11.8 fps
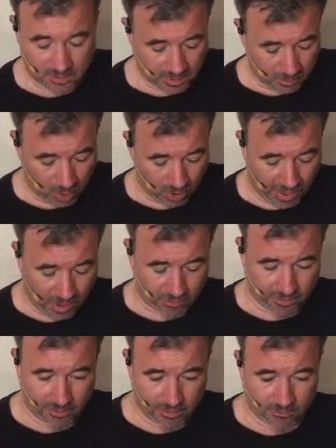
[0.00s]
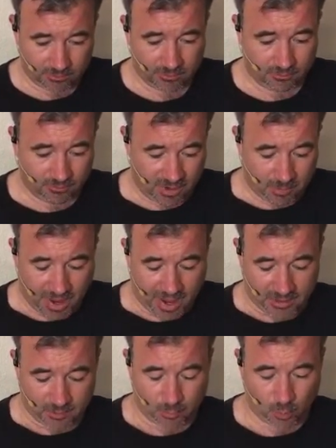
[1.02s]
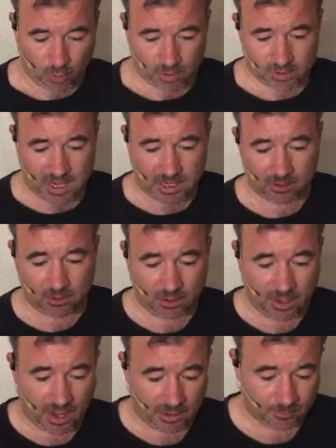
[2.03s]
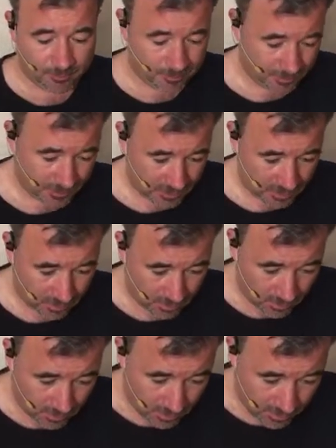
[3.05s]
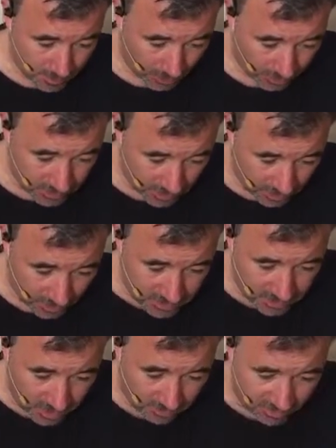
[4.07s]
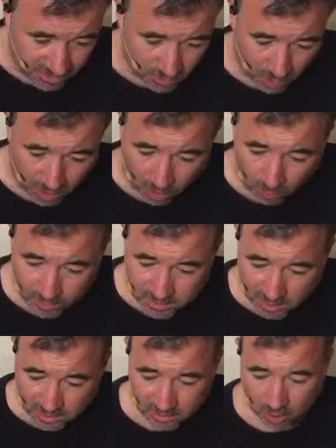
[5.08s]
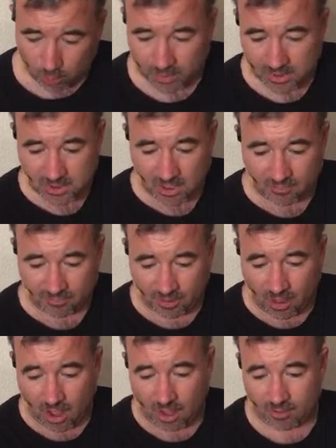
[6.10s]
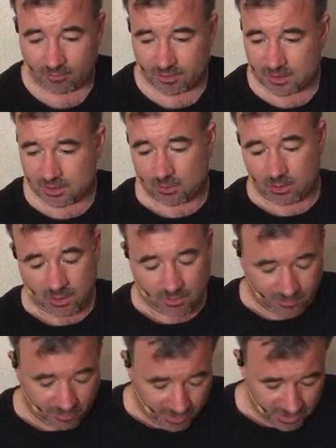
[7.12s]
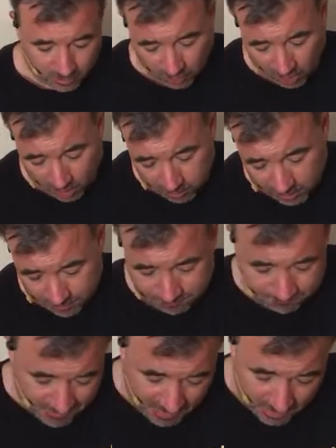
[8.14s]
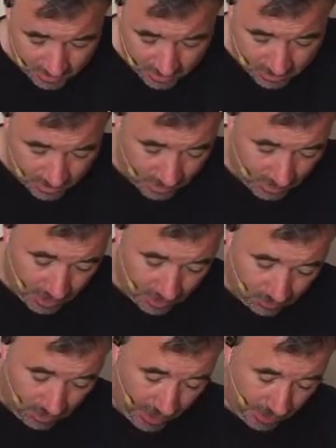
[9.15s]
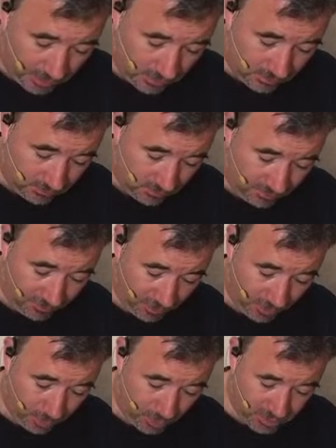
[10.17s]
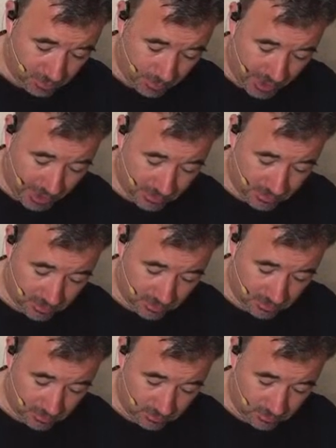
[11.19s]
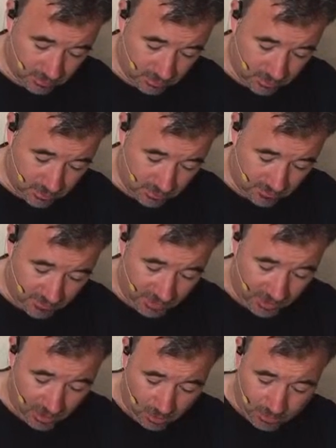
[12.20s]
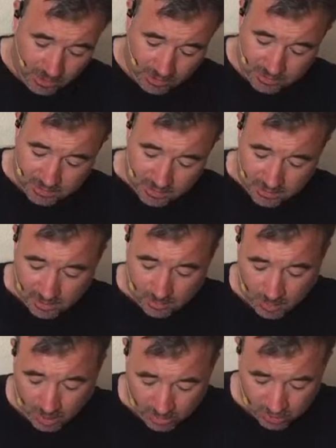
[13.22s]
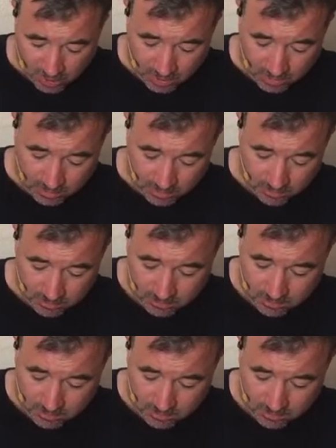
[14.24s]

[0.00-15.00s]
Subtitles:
all out of there and rebagged and board and take a look at them. But it's another reason why I always like to open stuff live, is so that if there is a problem, you know, I can refer the person back to the video and they can see that I'm not trying to,